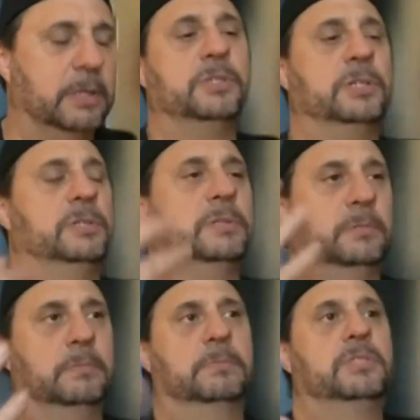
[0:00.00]
just
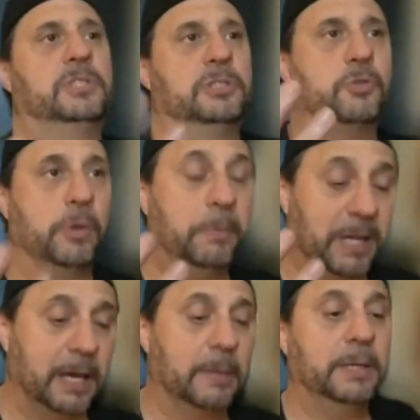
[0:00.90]

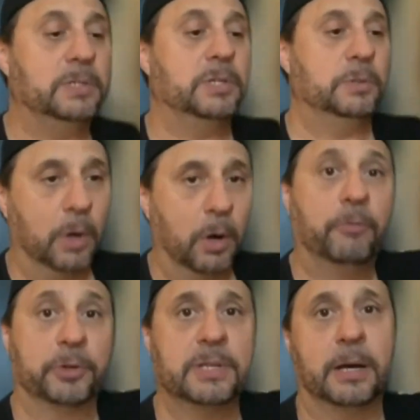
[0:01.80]
screaming at me to
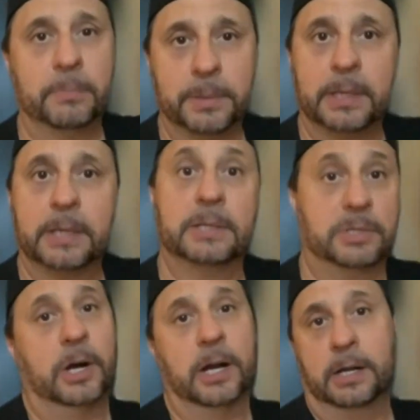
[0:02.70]
overdub a
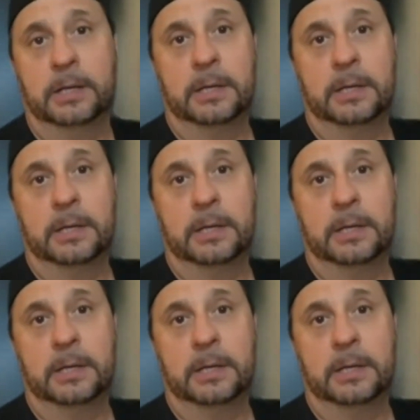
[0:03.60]
guitar.